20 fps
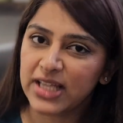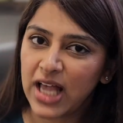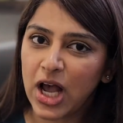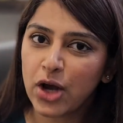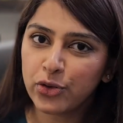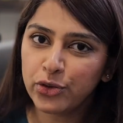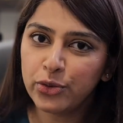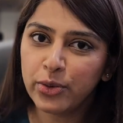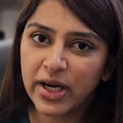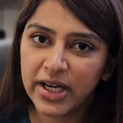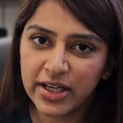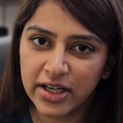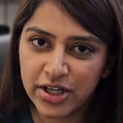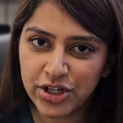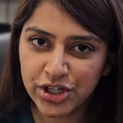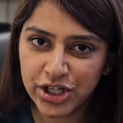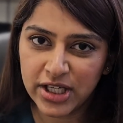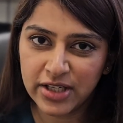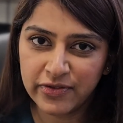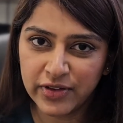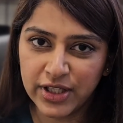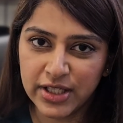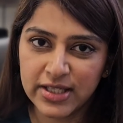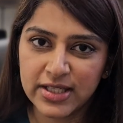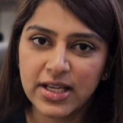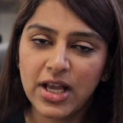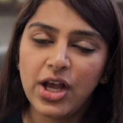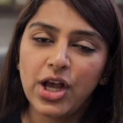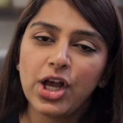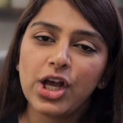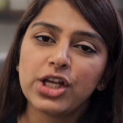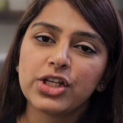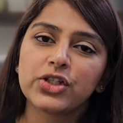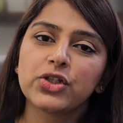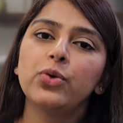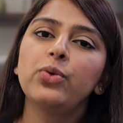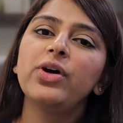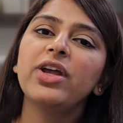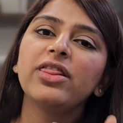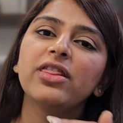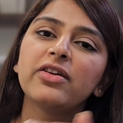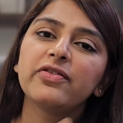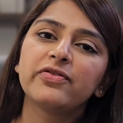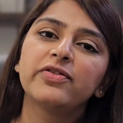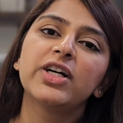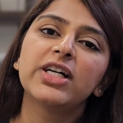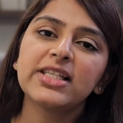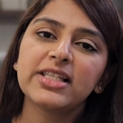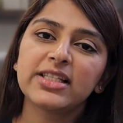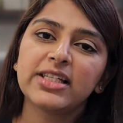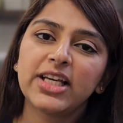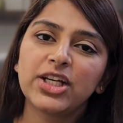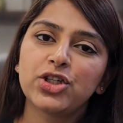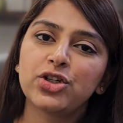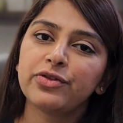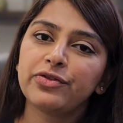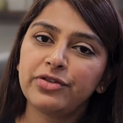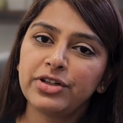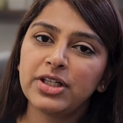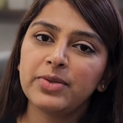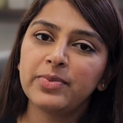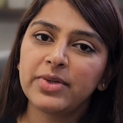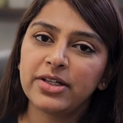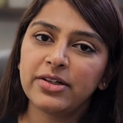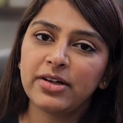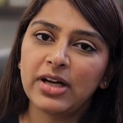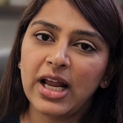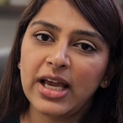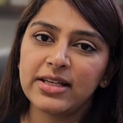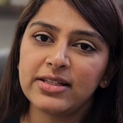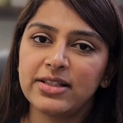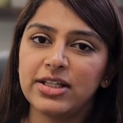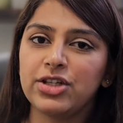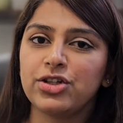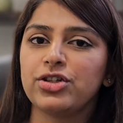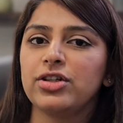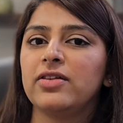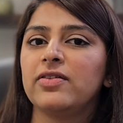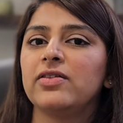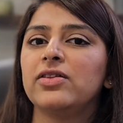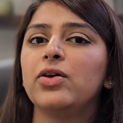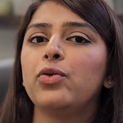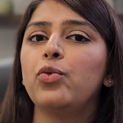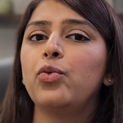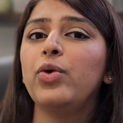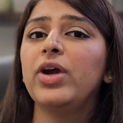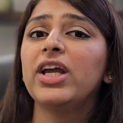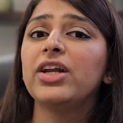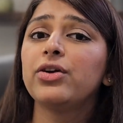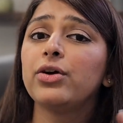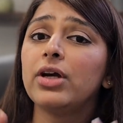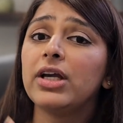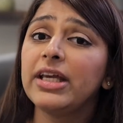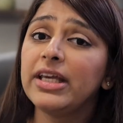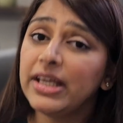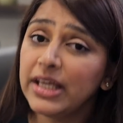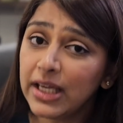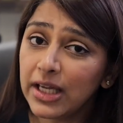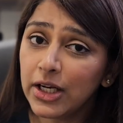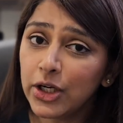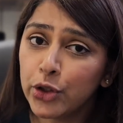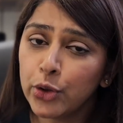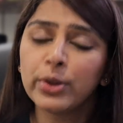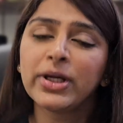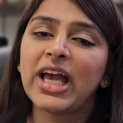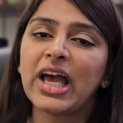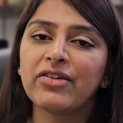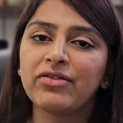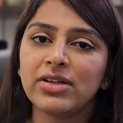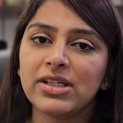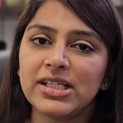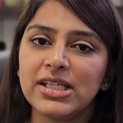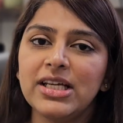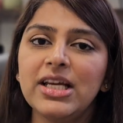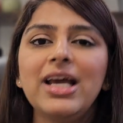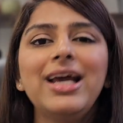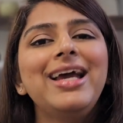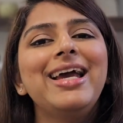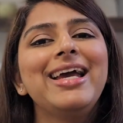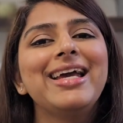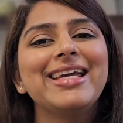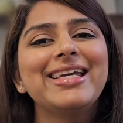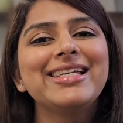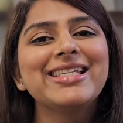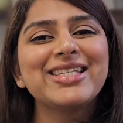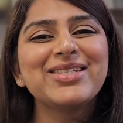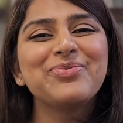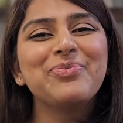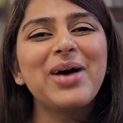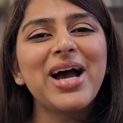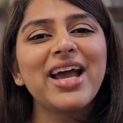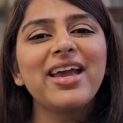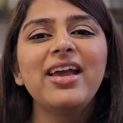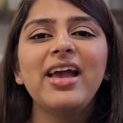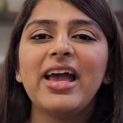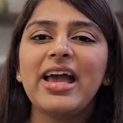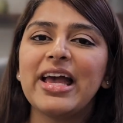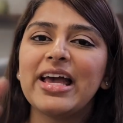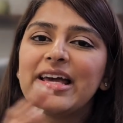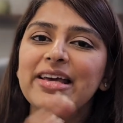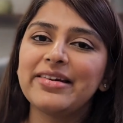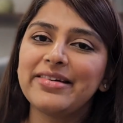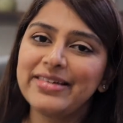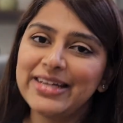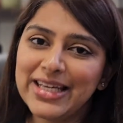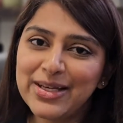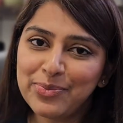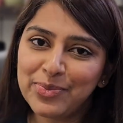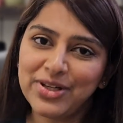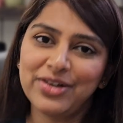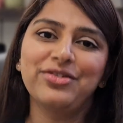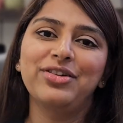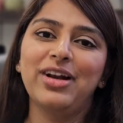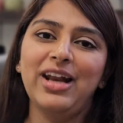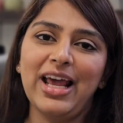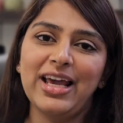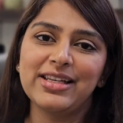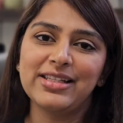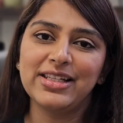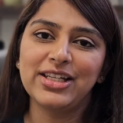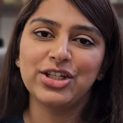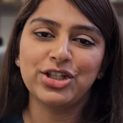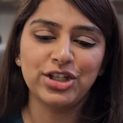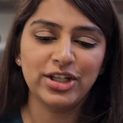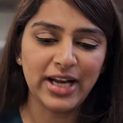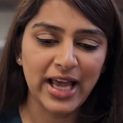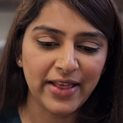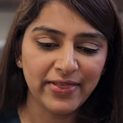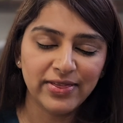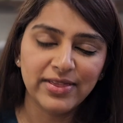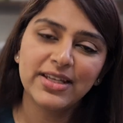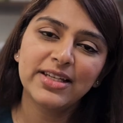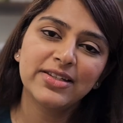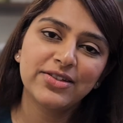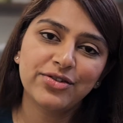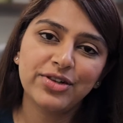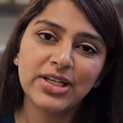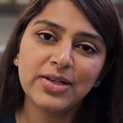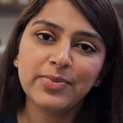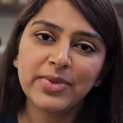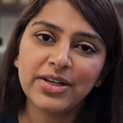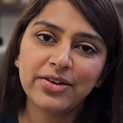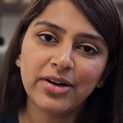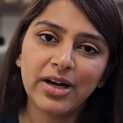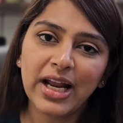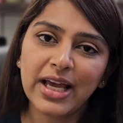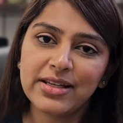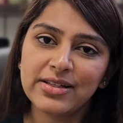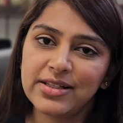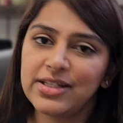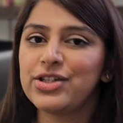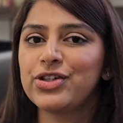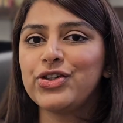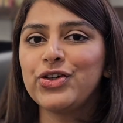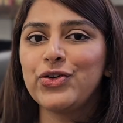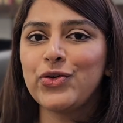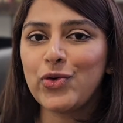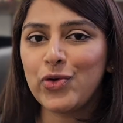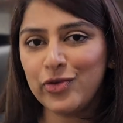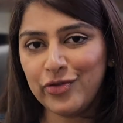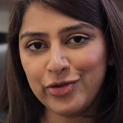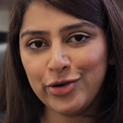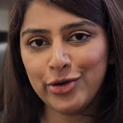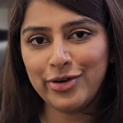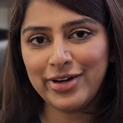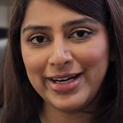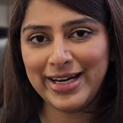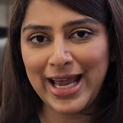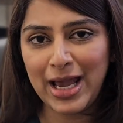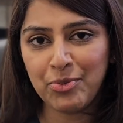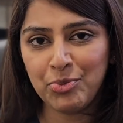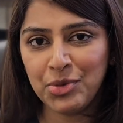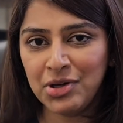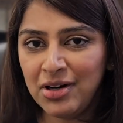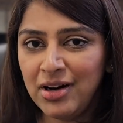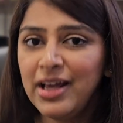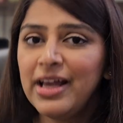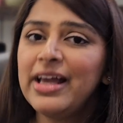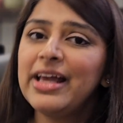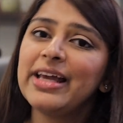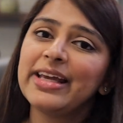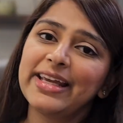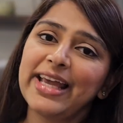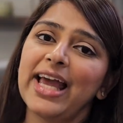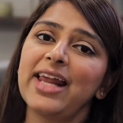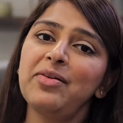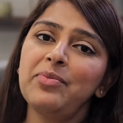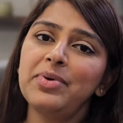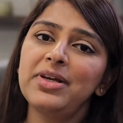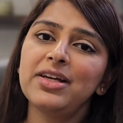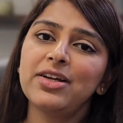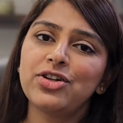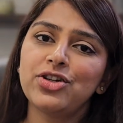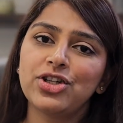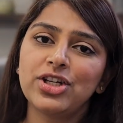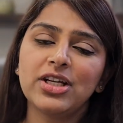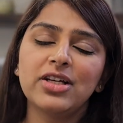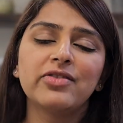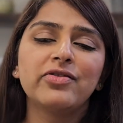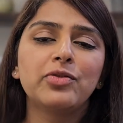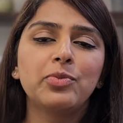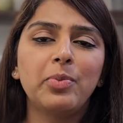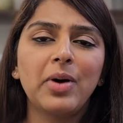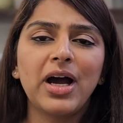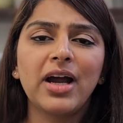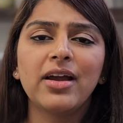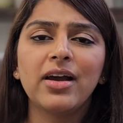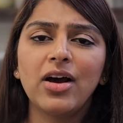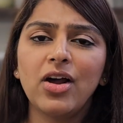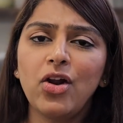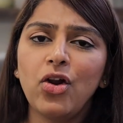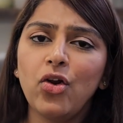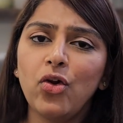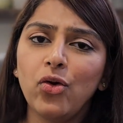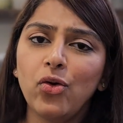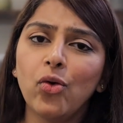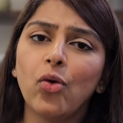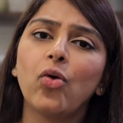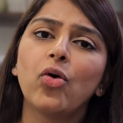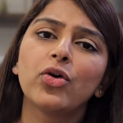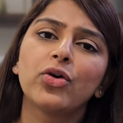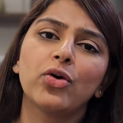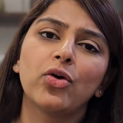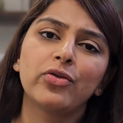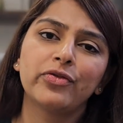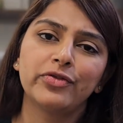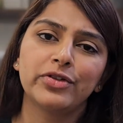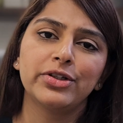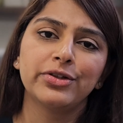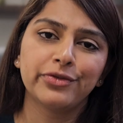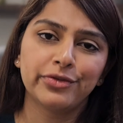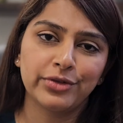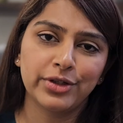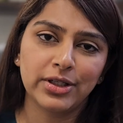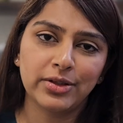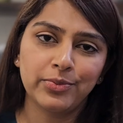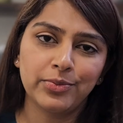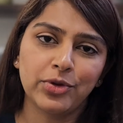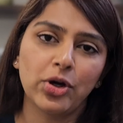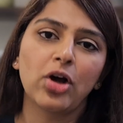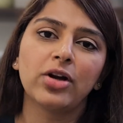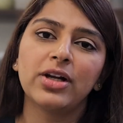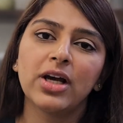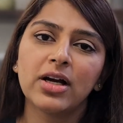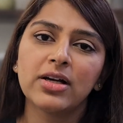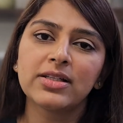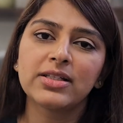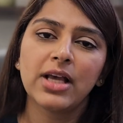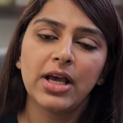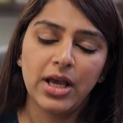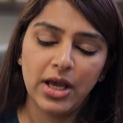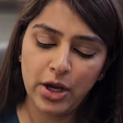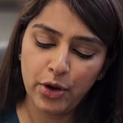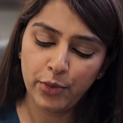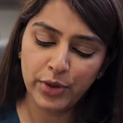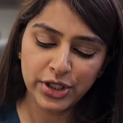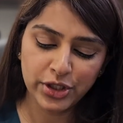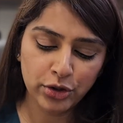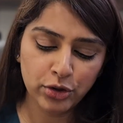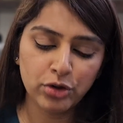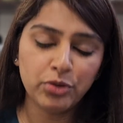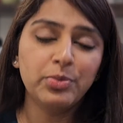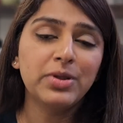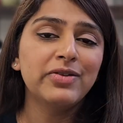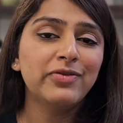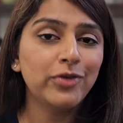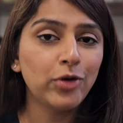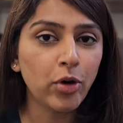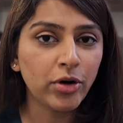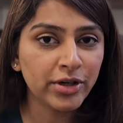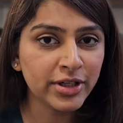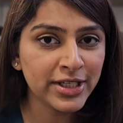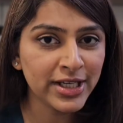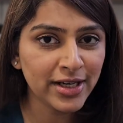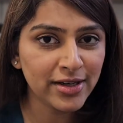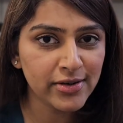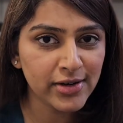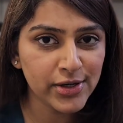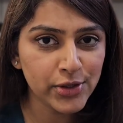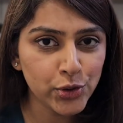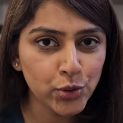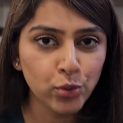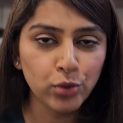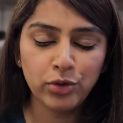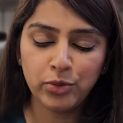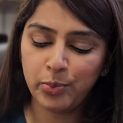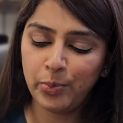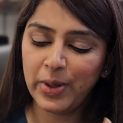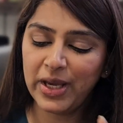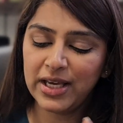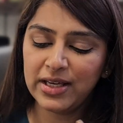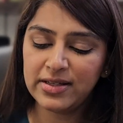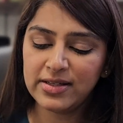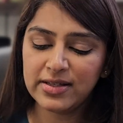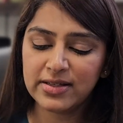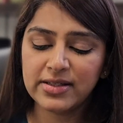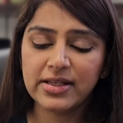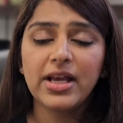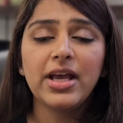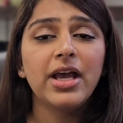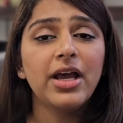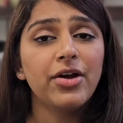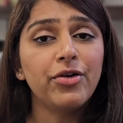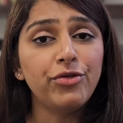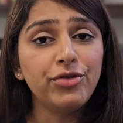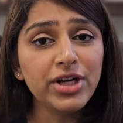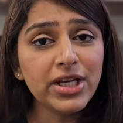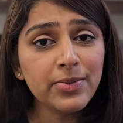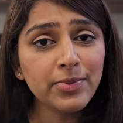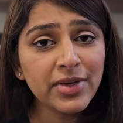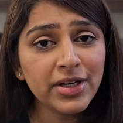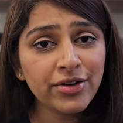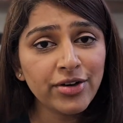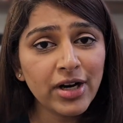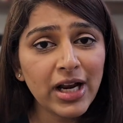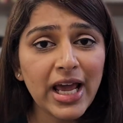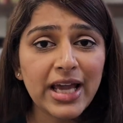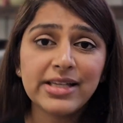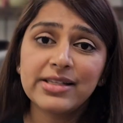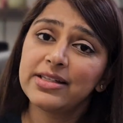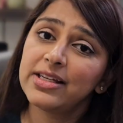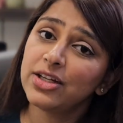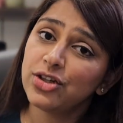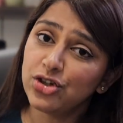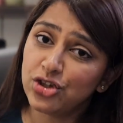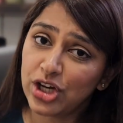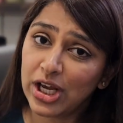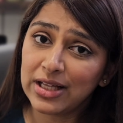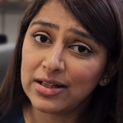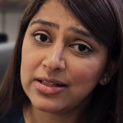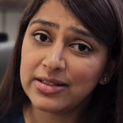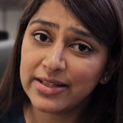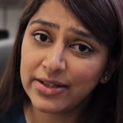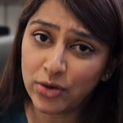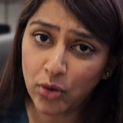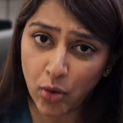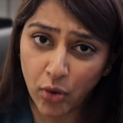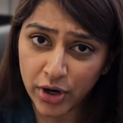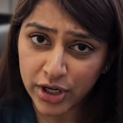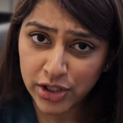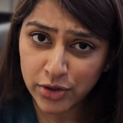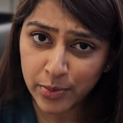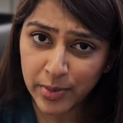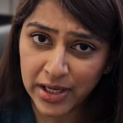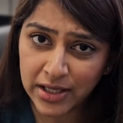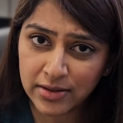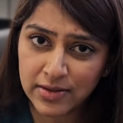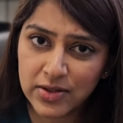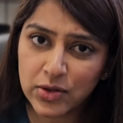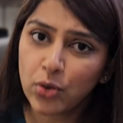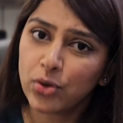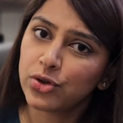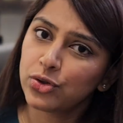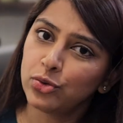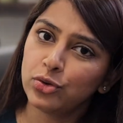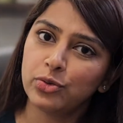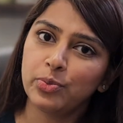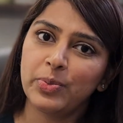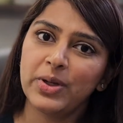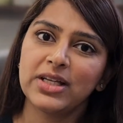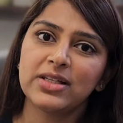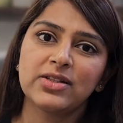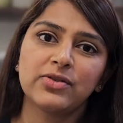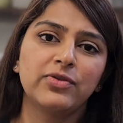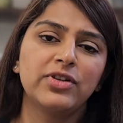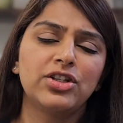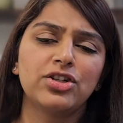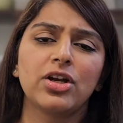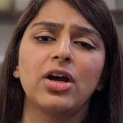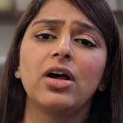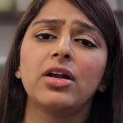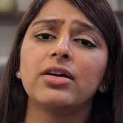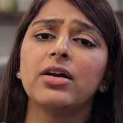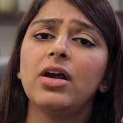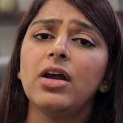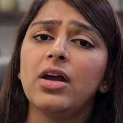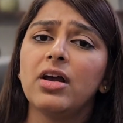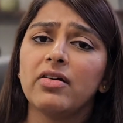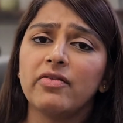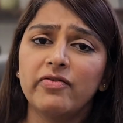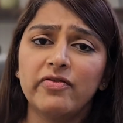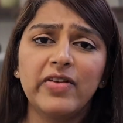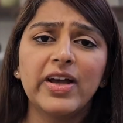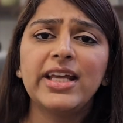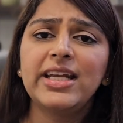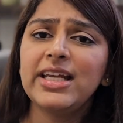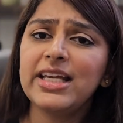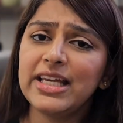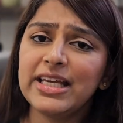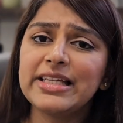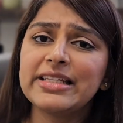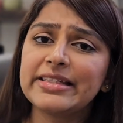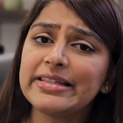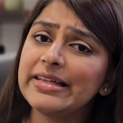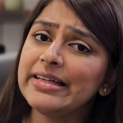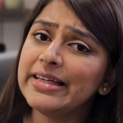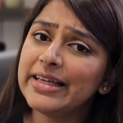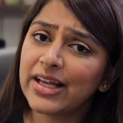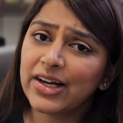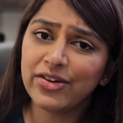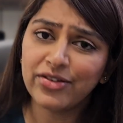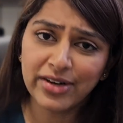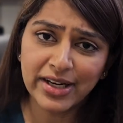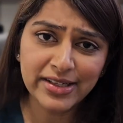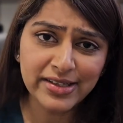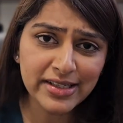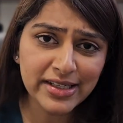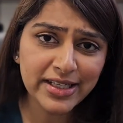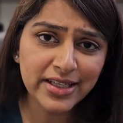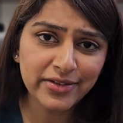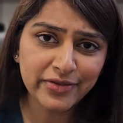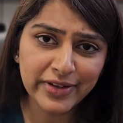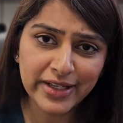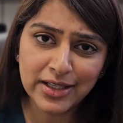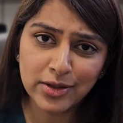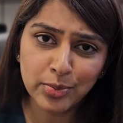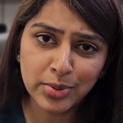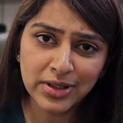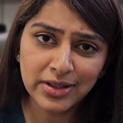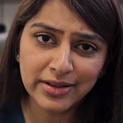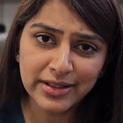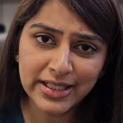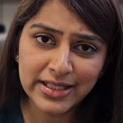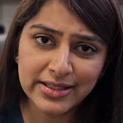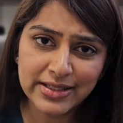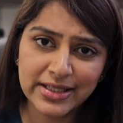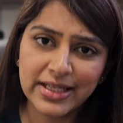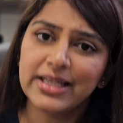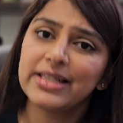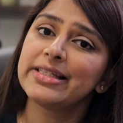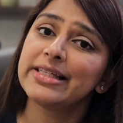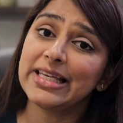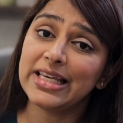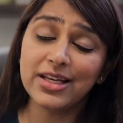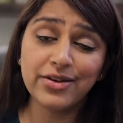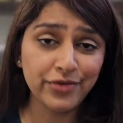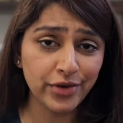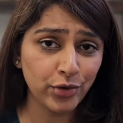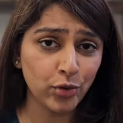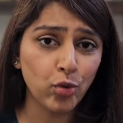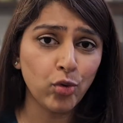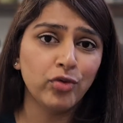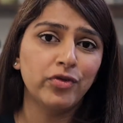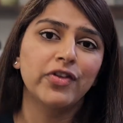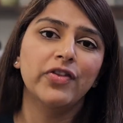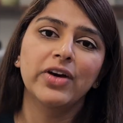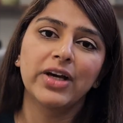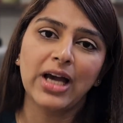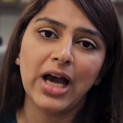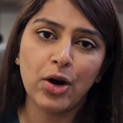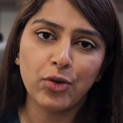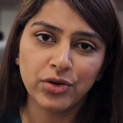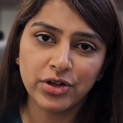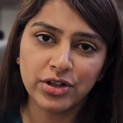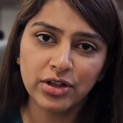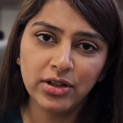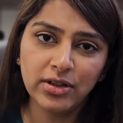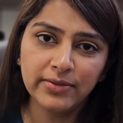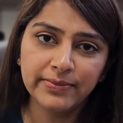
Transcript: How do I achieve this? So in the first stage of remineralization, the way to heal your cavity is by remineralization. And this remineralization of your enamel can be achieved by a lot of different products which could be fluoridated toothpastes, remineralizing gels and ointments or toothpaste which are very easily and readily available these days, even over the counter.